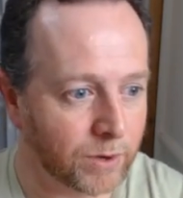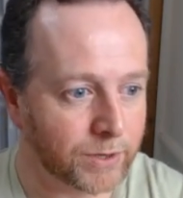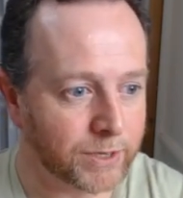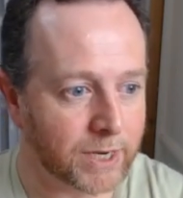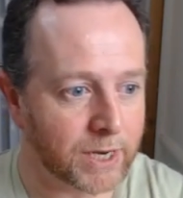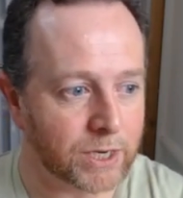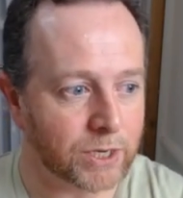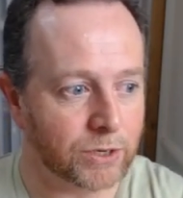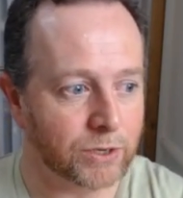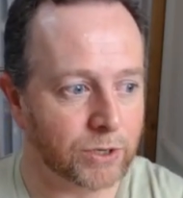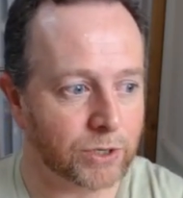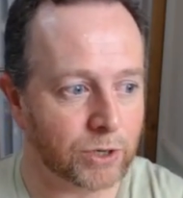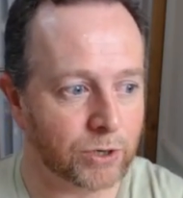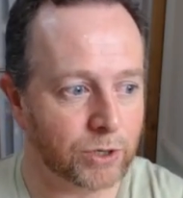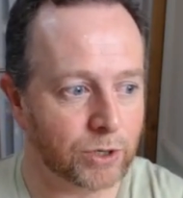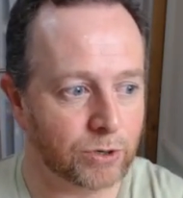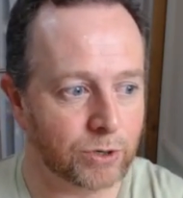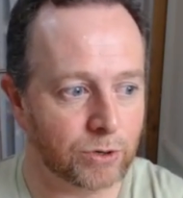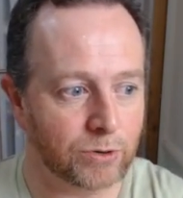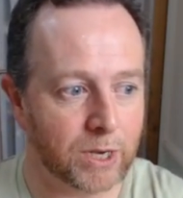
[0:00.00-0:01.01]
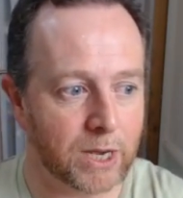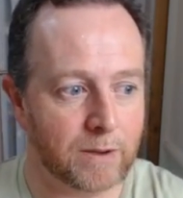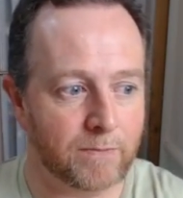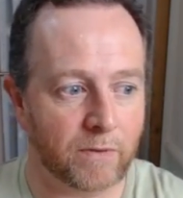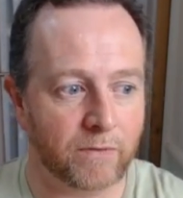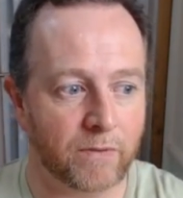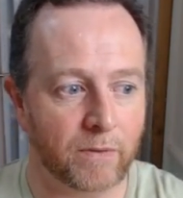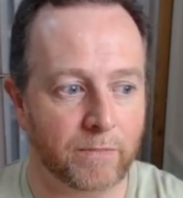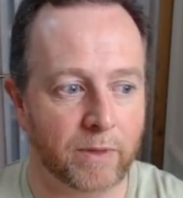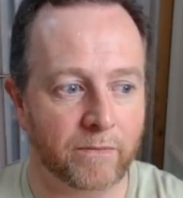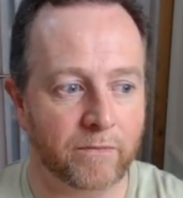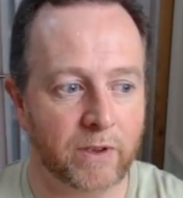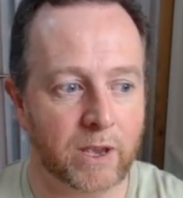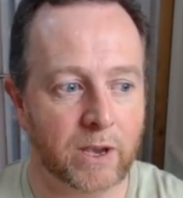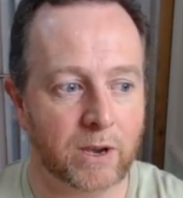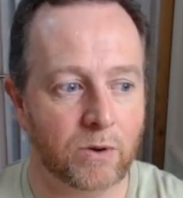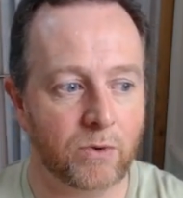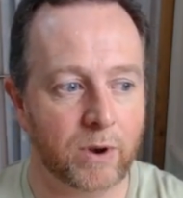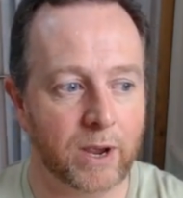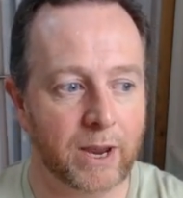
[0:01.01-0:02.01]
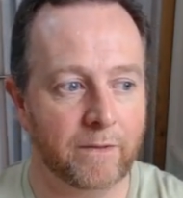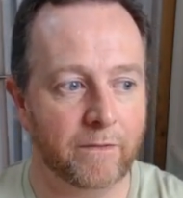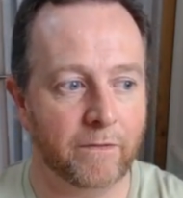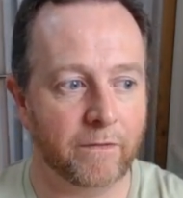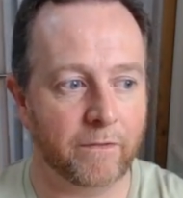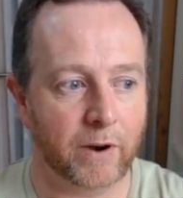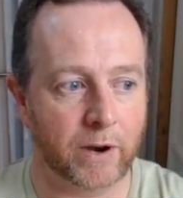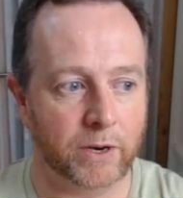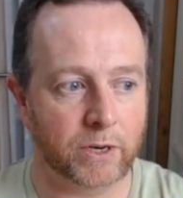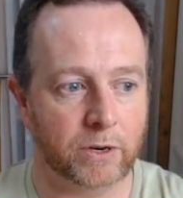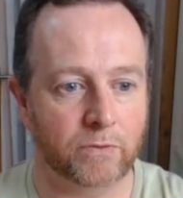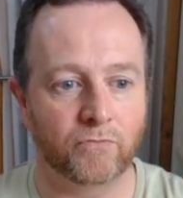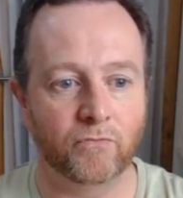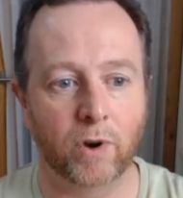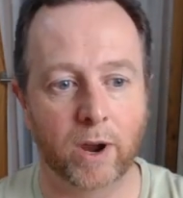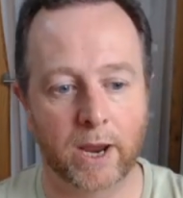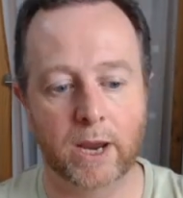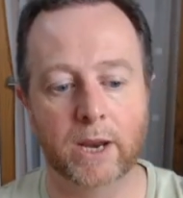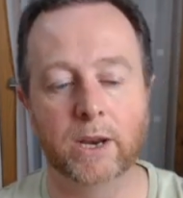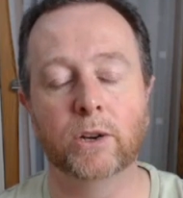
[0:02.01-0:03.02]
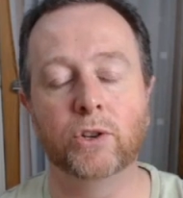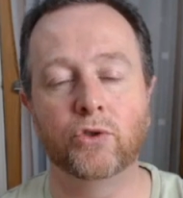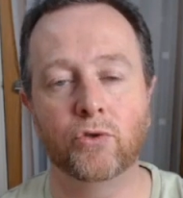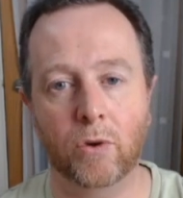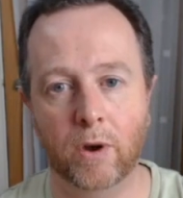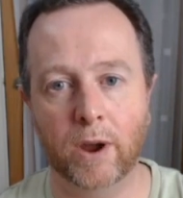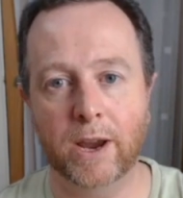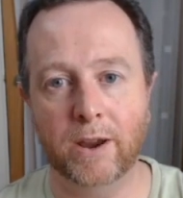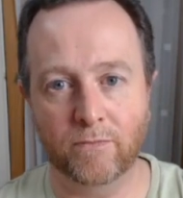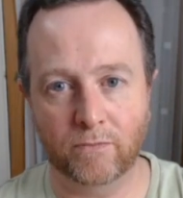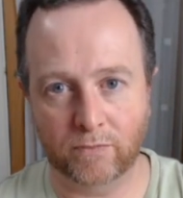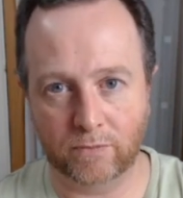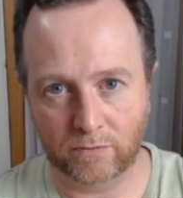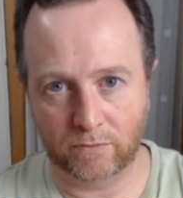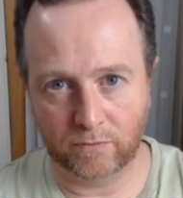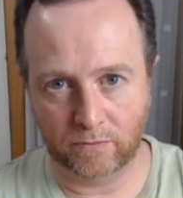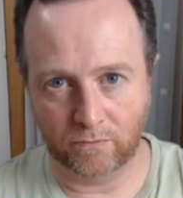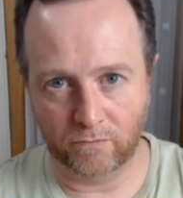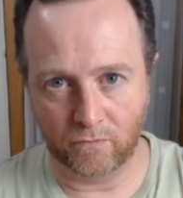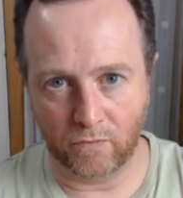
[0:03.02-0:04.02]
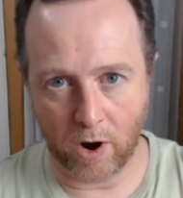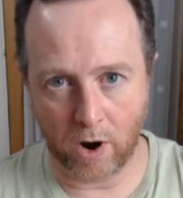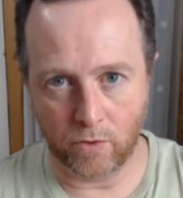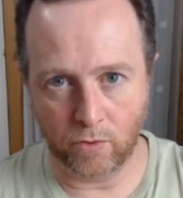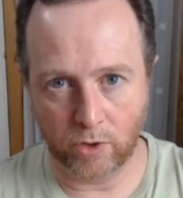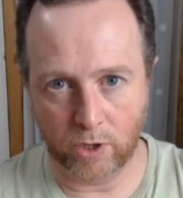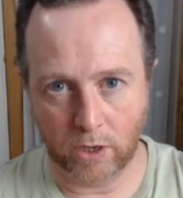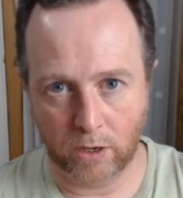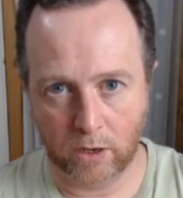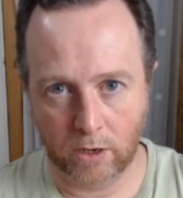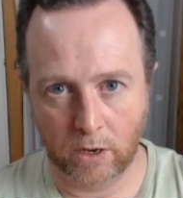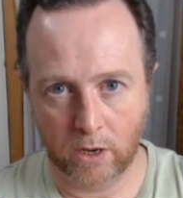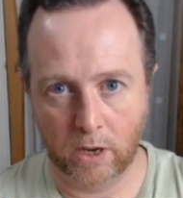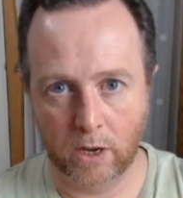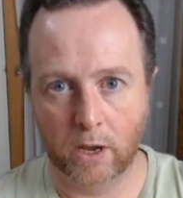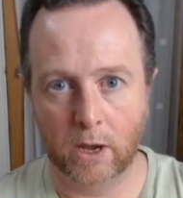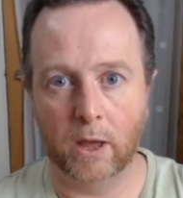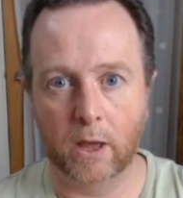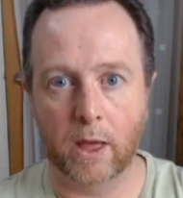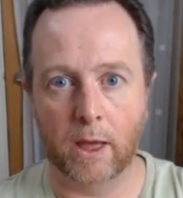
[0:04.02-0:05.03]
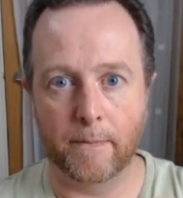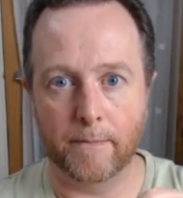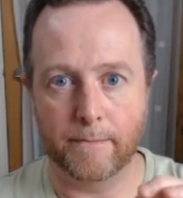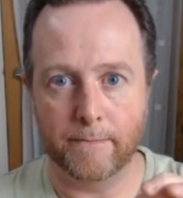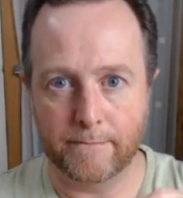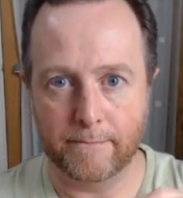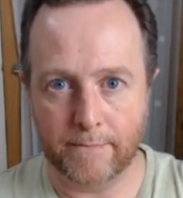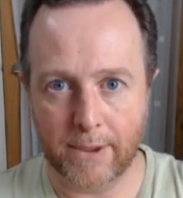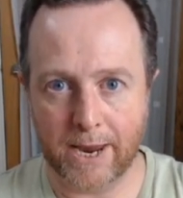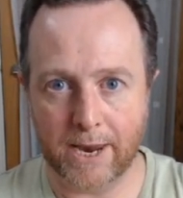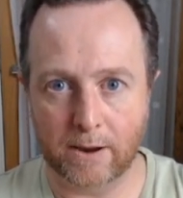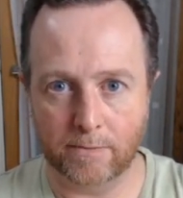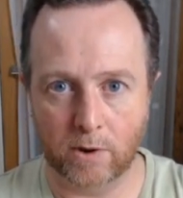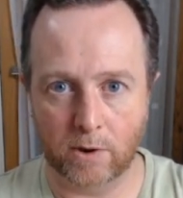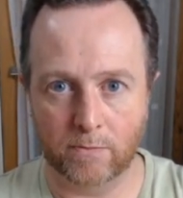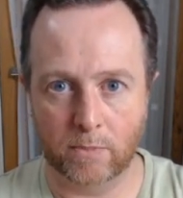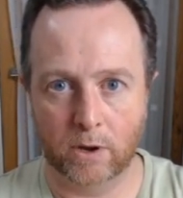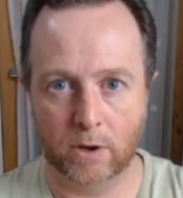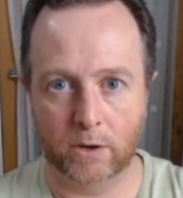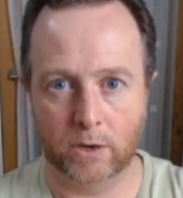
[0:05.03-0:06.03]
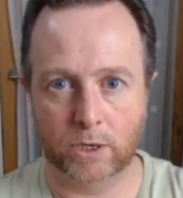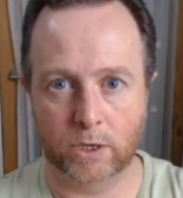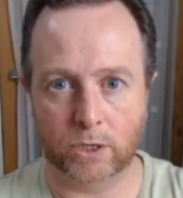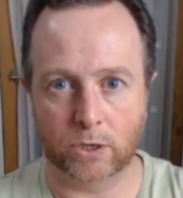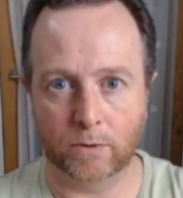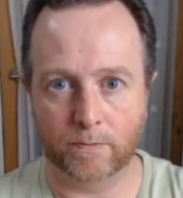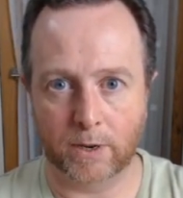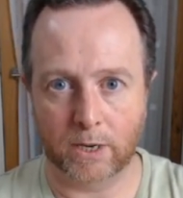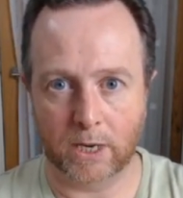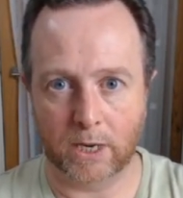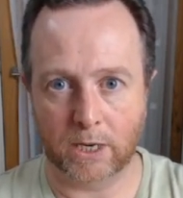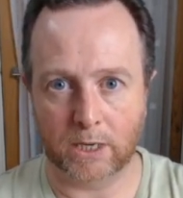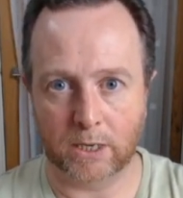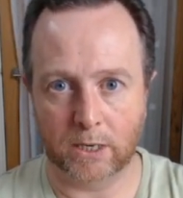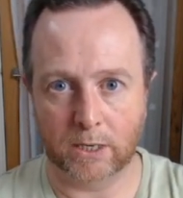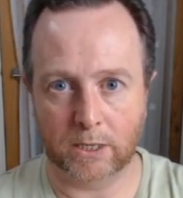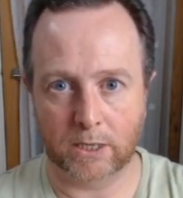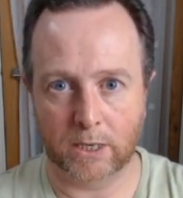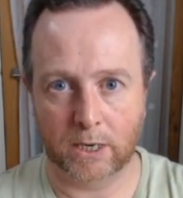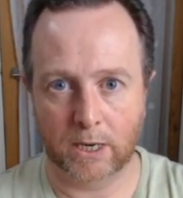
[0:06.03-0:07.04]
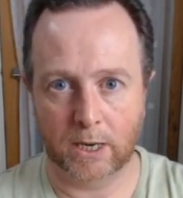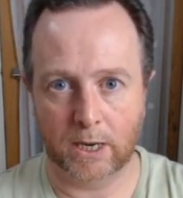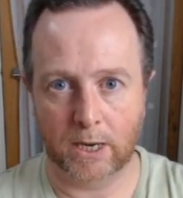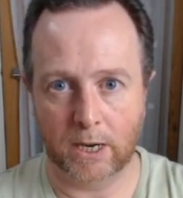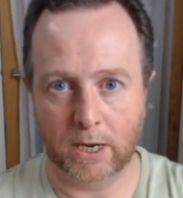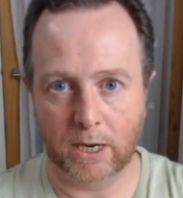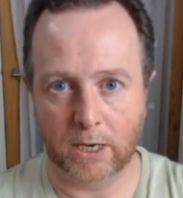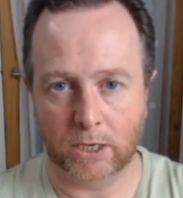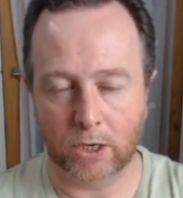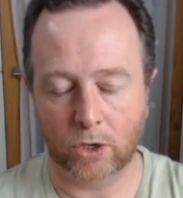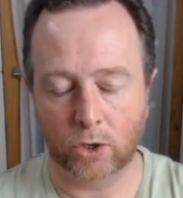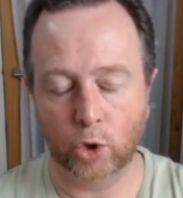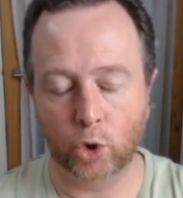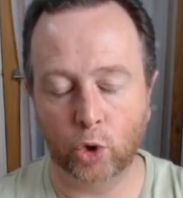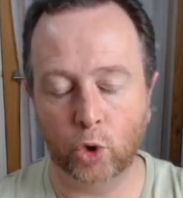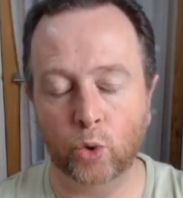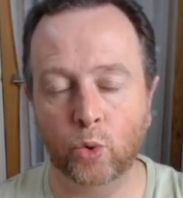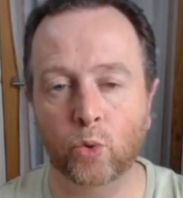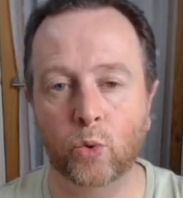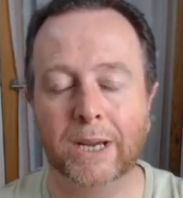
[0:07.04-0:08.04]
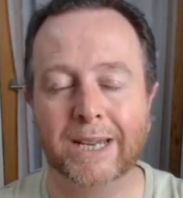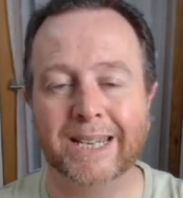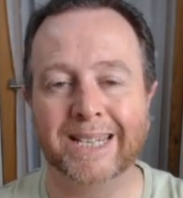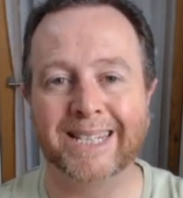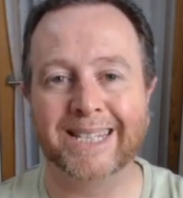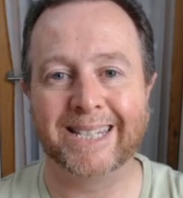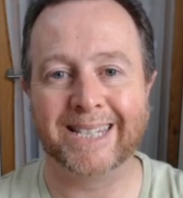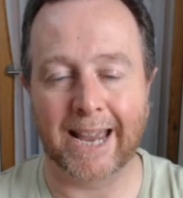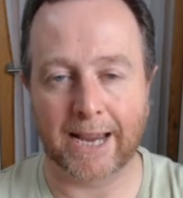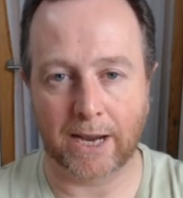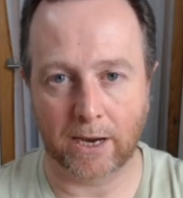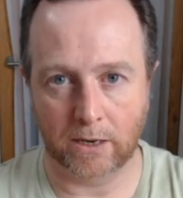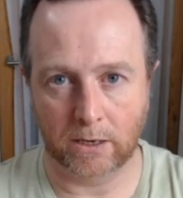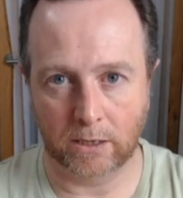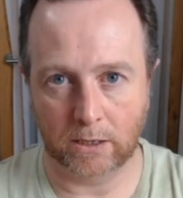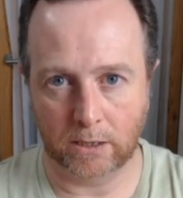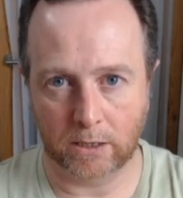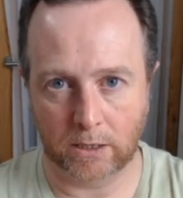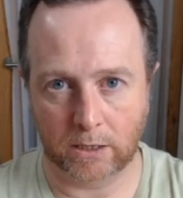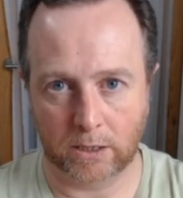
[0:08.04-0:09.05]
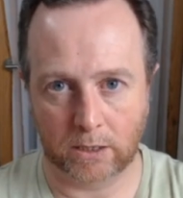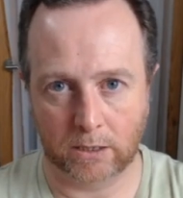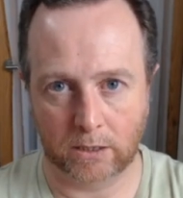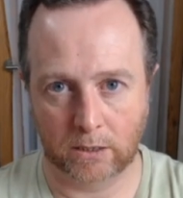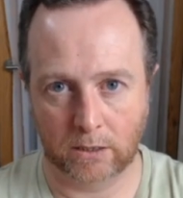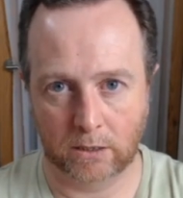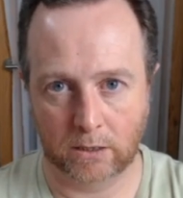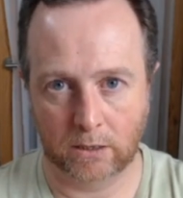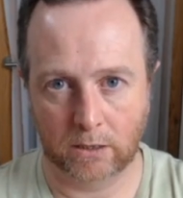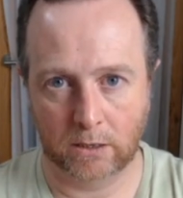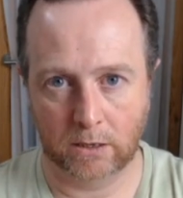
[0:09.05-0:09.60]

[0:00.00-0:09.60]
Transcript: What distance should you keep from the vehicle in front? Right, in a dry road, minimum stopping distance is 2 seconds.